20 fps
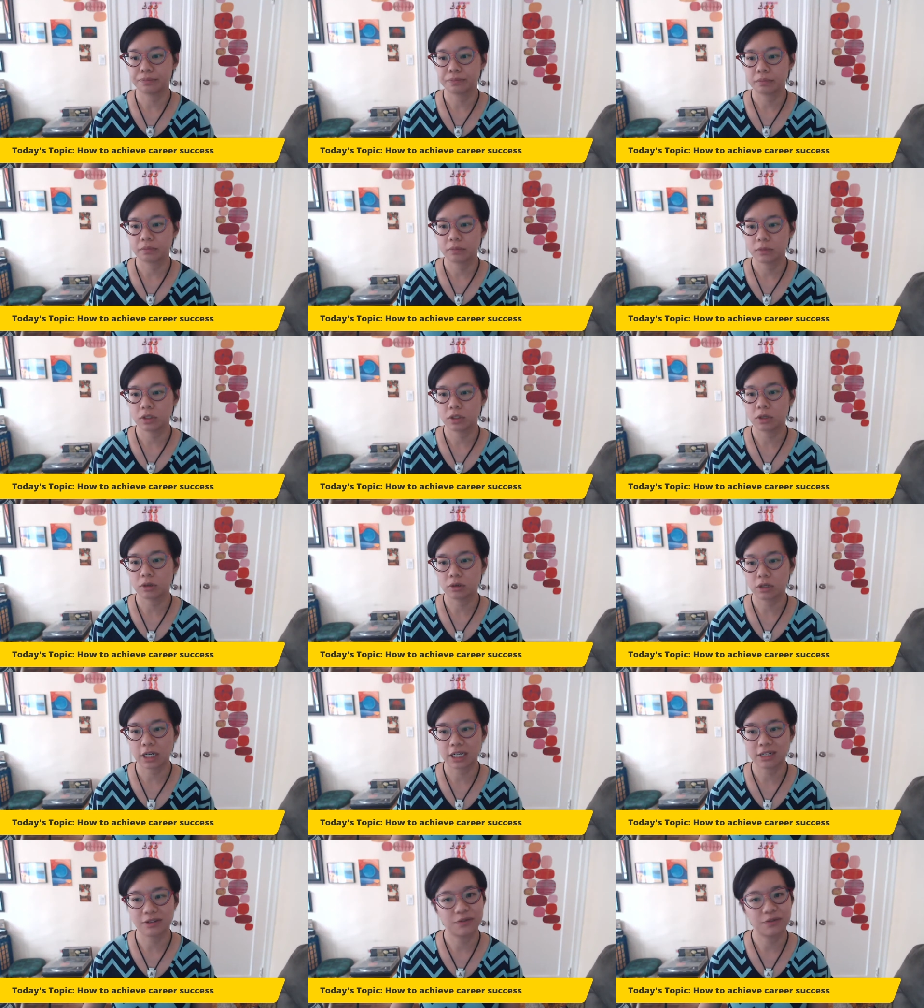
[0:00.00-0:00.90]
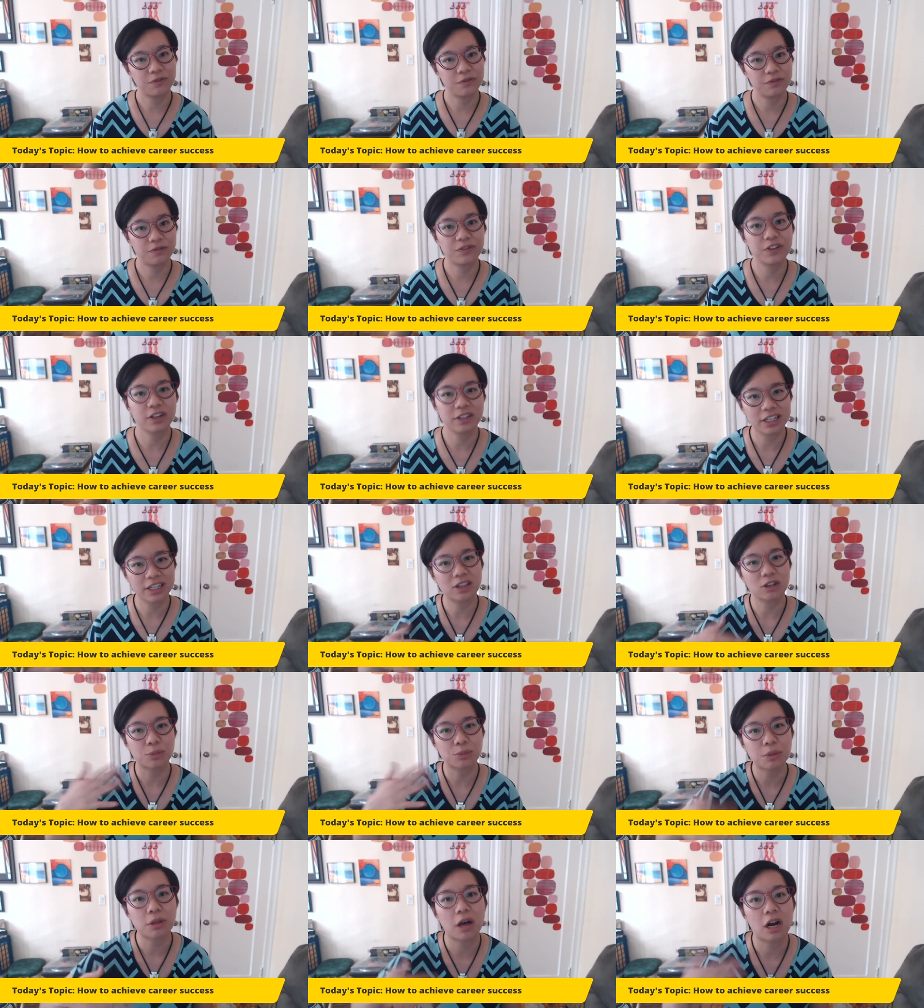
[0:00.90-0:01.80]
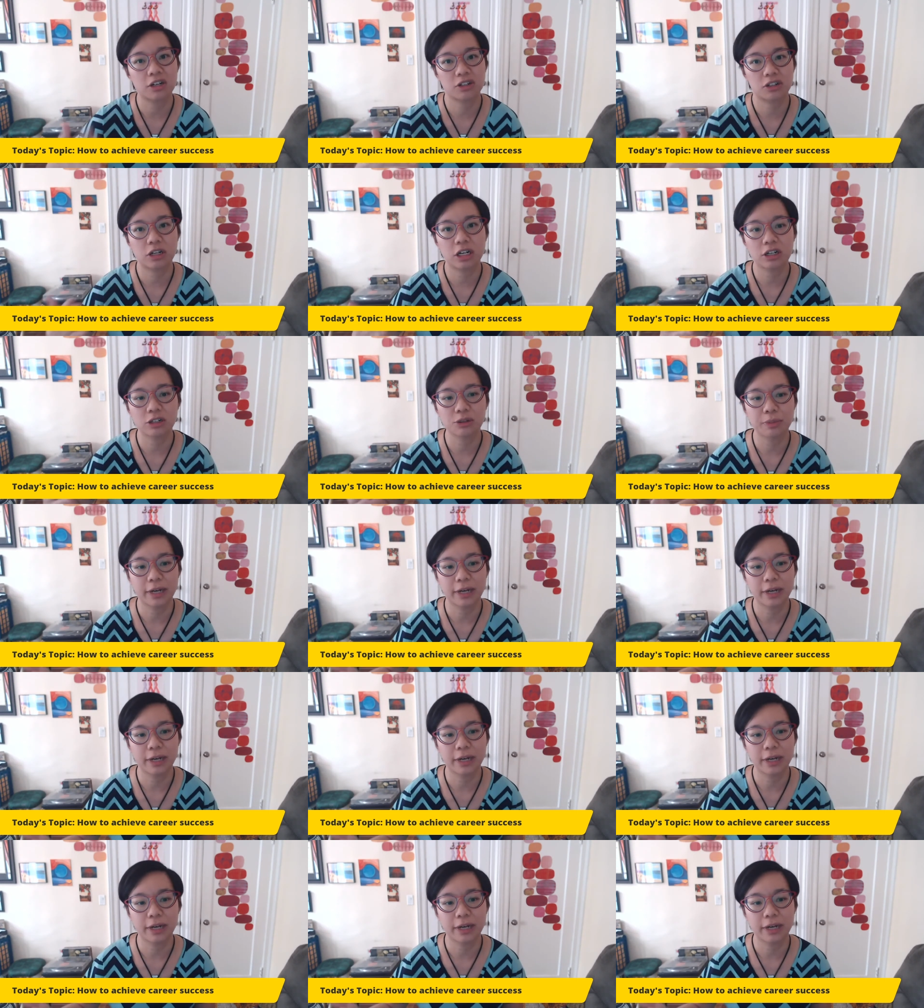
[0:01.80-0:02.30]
you know, kind of feel like they're blocked or held